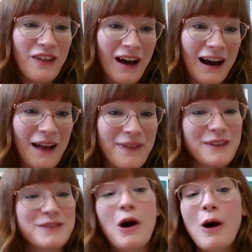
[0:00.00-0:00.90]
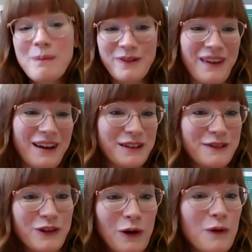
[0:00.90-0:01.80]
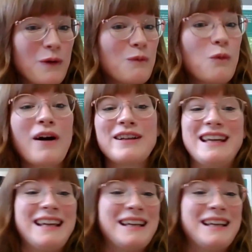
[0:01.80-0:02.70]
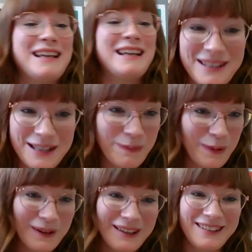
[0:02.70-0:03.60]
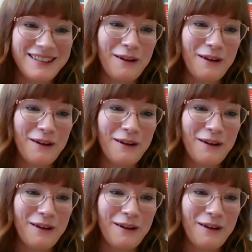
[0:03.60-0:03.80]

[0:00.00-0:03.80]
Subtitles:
that, and then on top of that, you've got wider inequalities point.